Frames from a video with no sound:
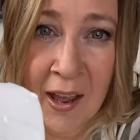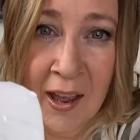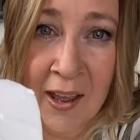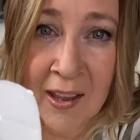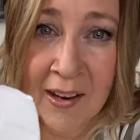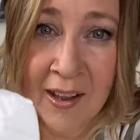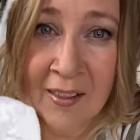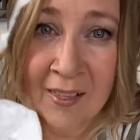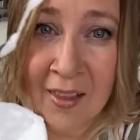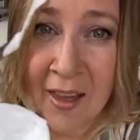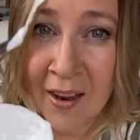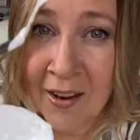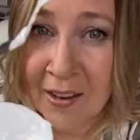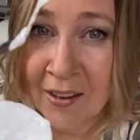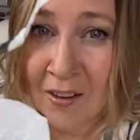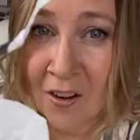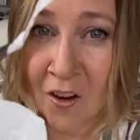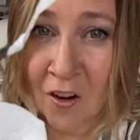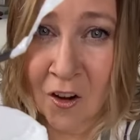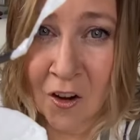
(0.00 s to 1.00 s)
And I like
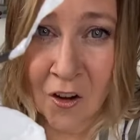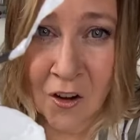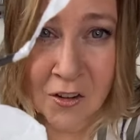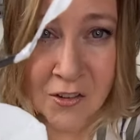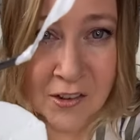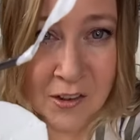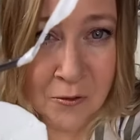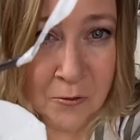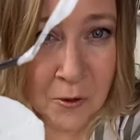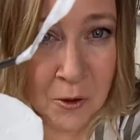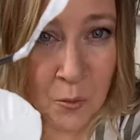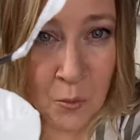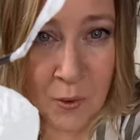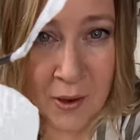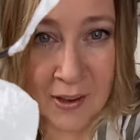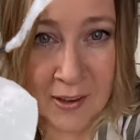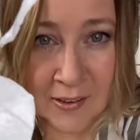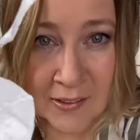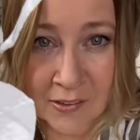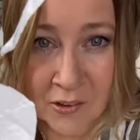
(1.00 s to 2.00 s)
it all different
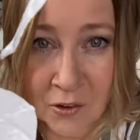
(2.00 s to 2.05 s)
ways.